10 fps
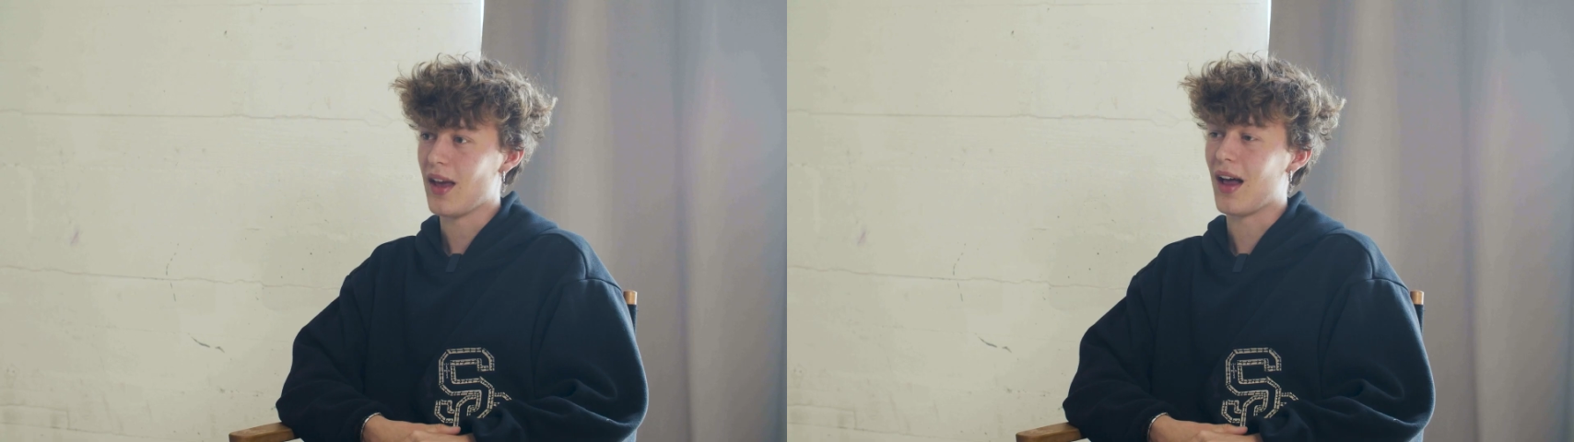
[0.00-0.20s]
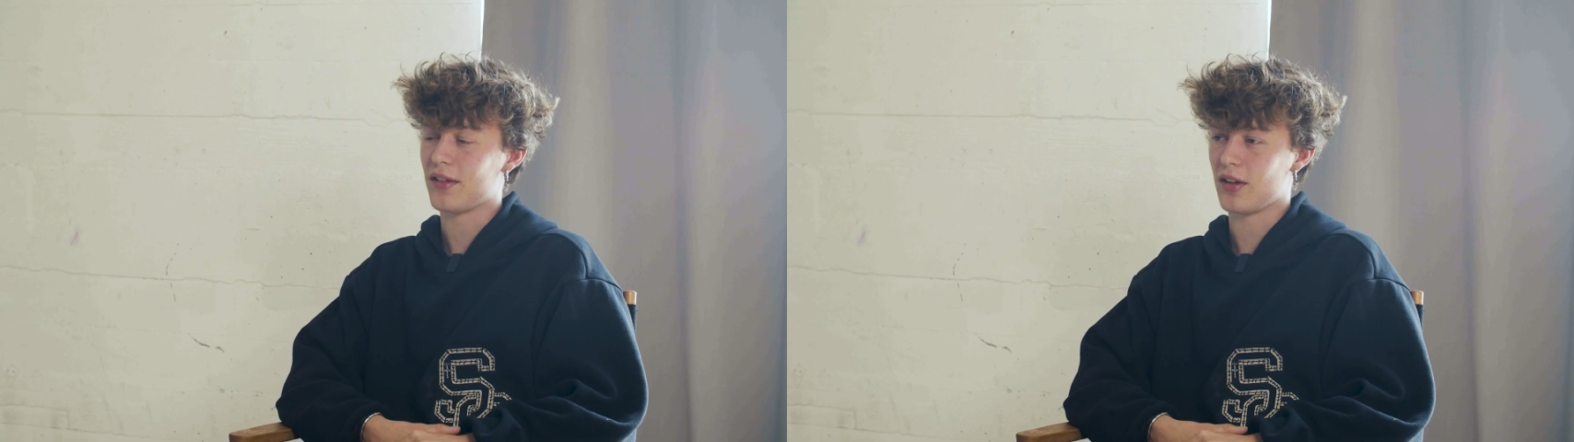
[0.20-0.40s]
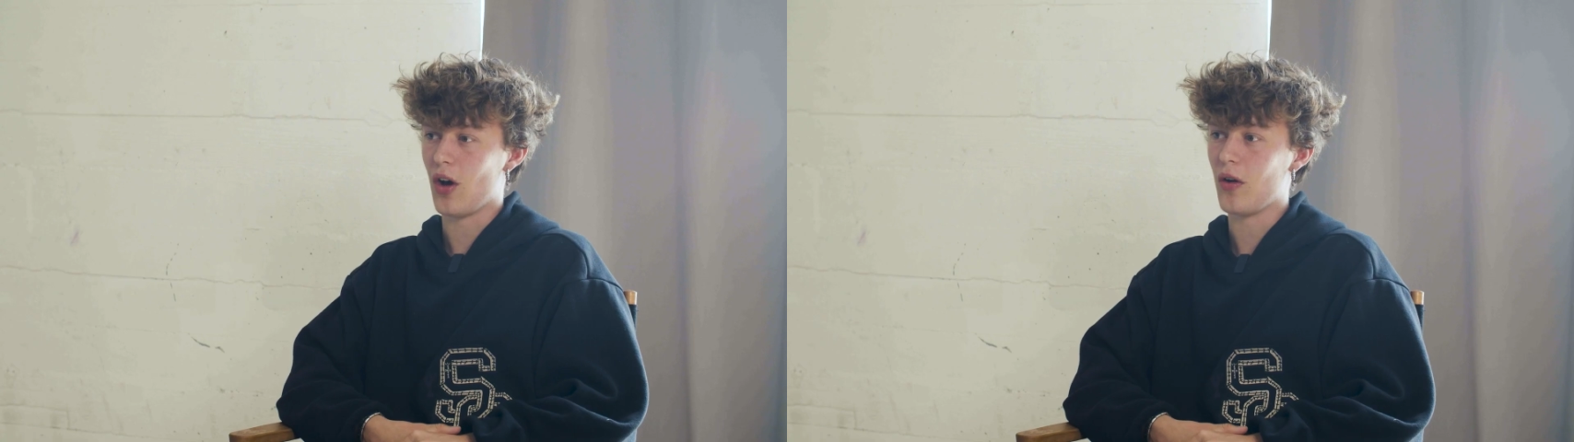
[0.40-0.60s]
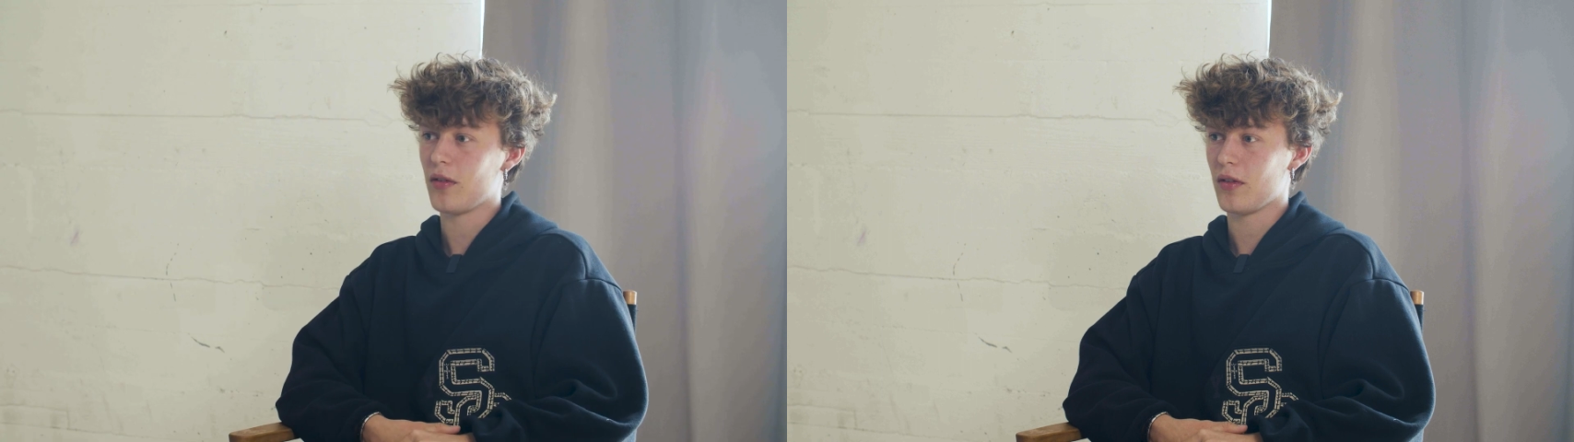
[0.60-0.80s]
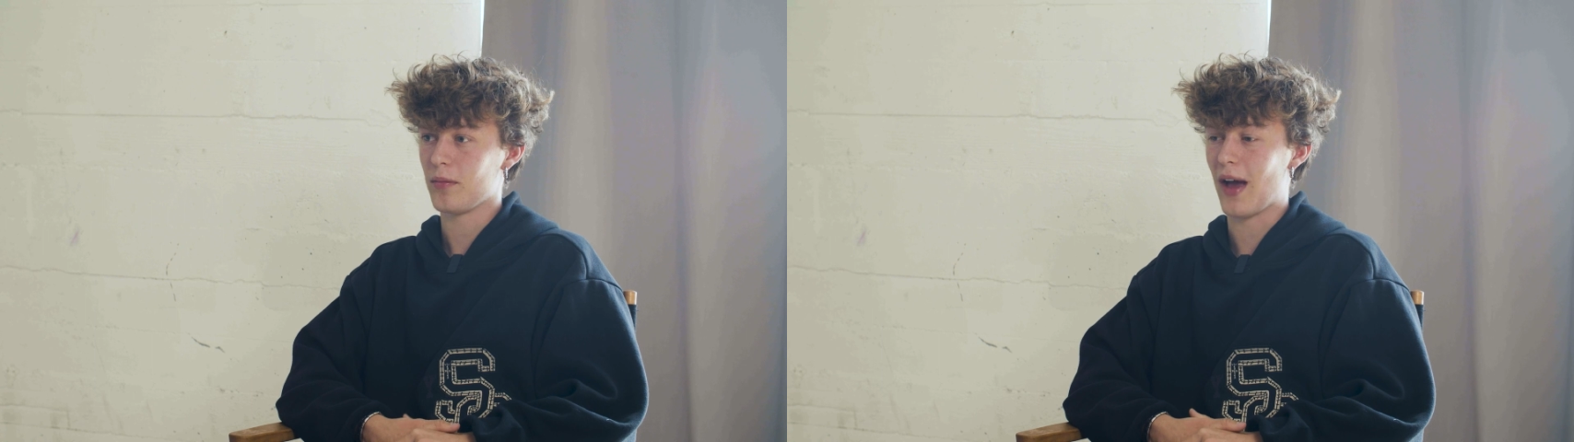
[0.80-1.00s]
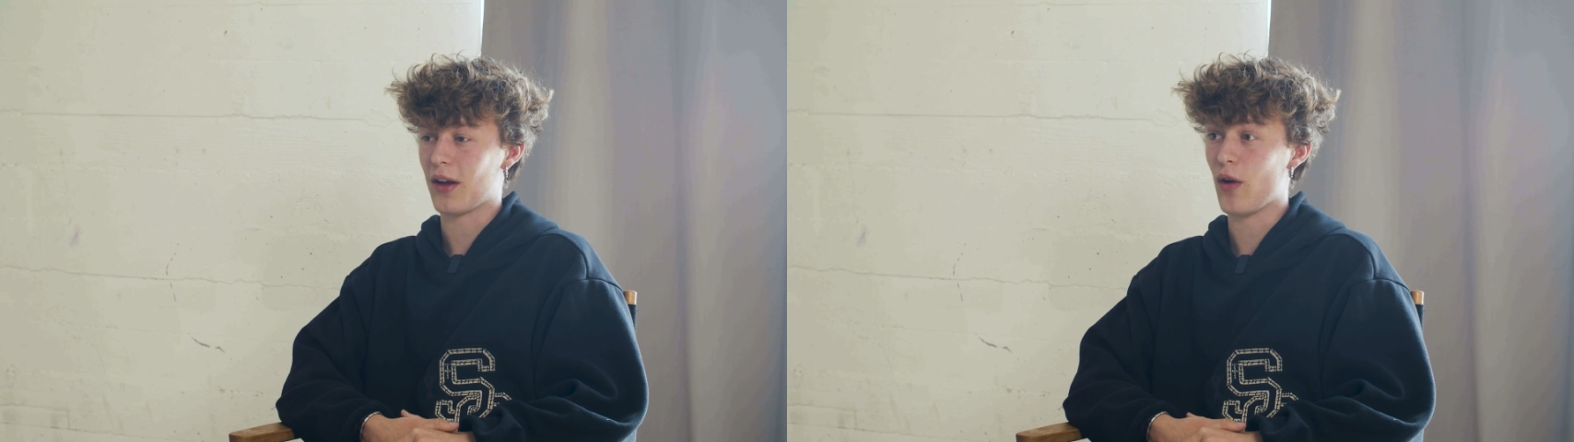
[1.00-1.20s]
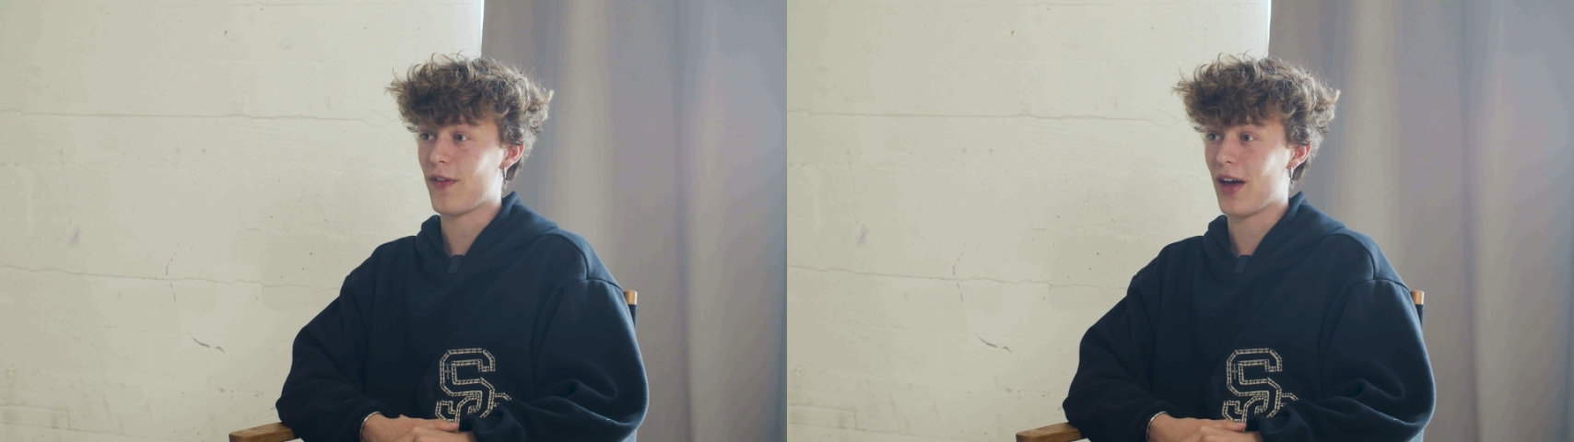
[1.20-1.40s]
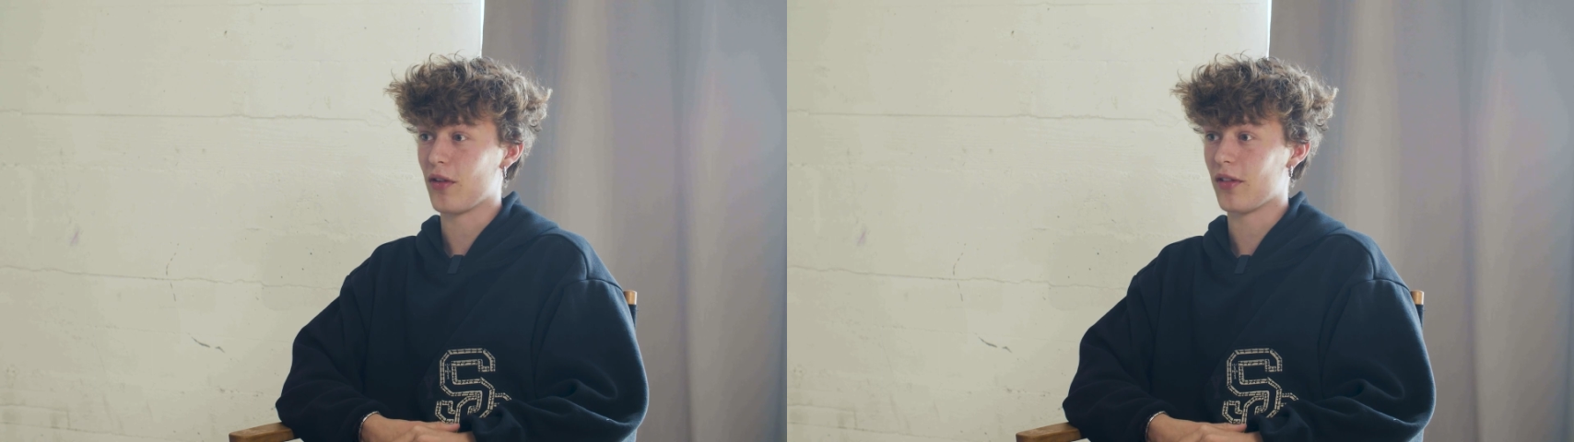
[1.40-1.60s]
Yeah, so my
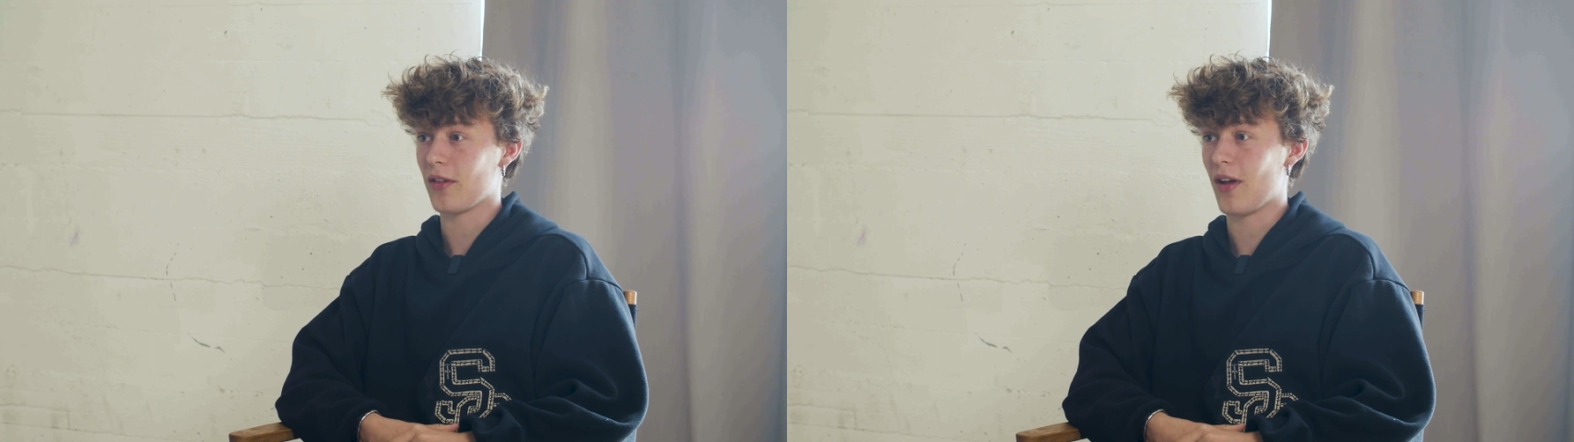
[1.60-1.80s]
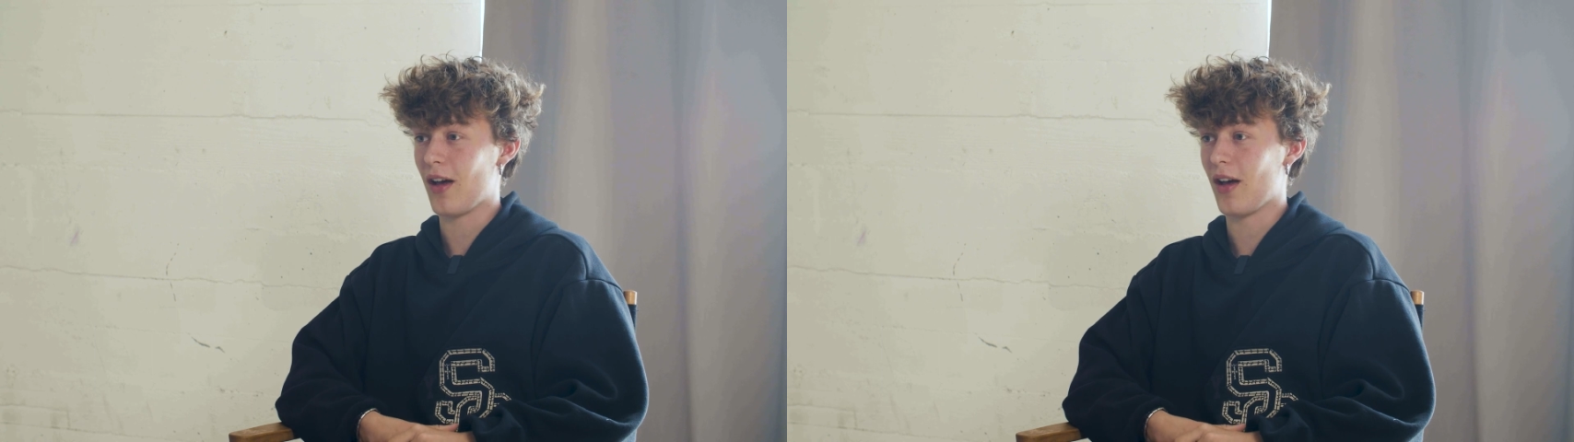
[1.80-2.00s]
co-founder's